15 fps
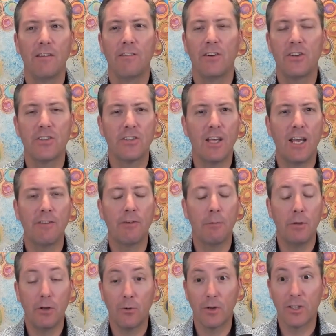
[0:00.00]
Very safe. I mean,
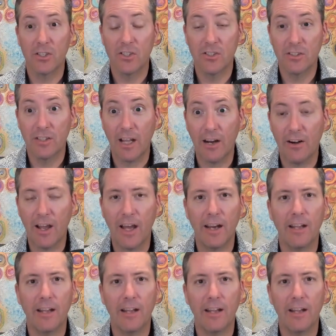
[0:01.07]
you don't want to stare at